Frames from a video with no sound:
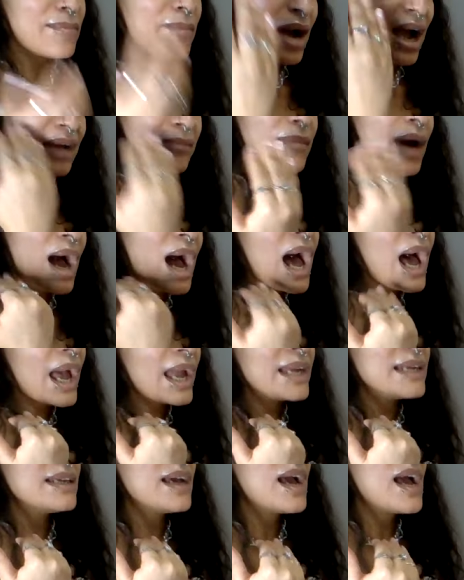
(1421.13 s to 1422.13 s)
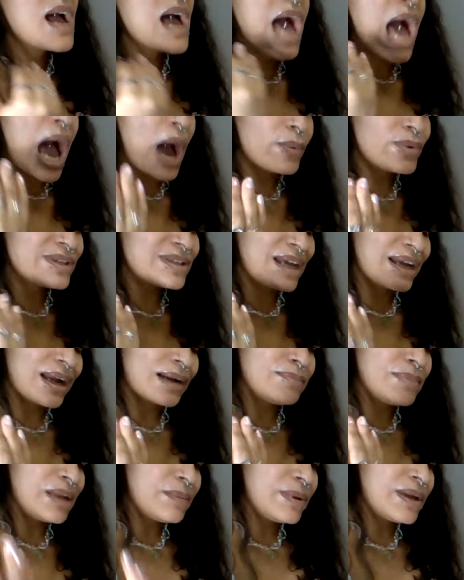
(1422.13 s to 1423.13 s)
my mind, I was
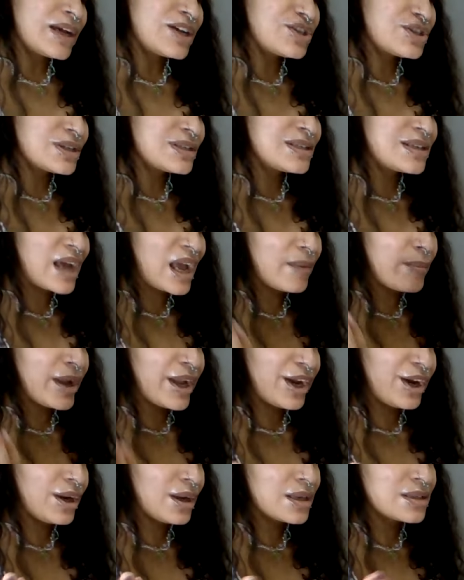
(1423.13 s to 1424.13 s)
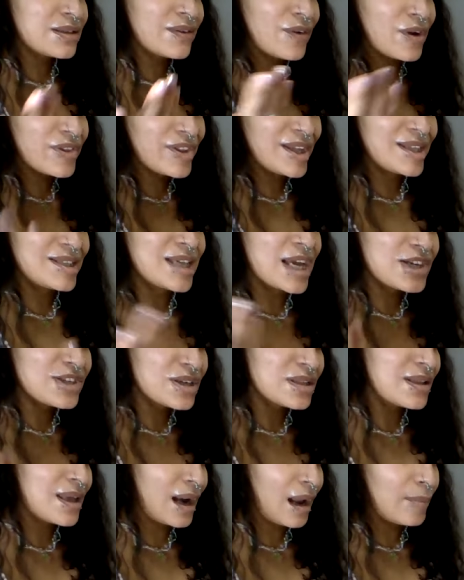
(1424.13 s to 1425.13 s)
like, maybe I should dye my hair because of all the
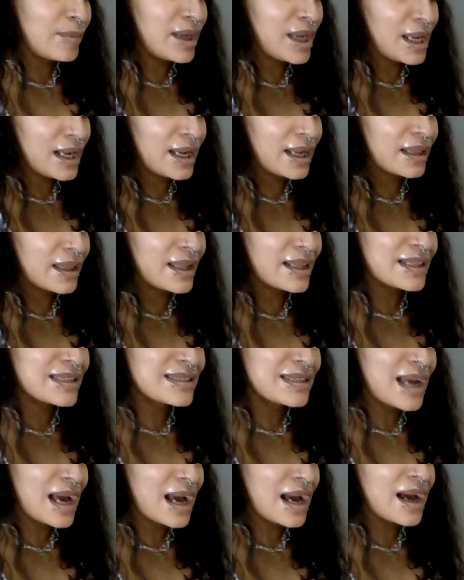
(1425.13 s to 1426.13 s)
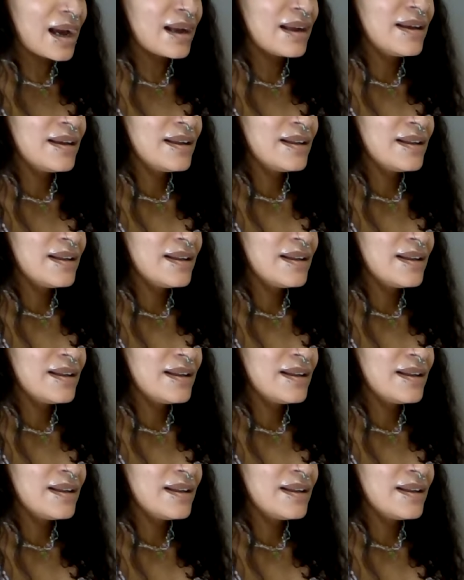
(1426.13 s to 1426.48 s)
attention that I'm getting. Like, it's not,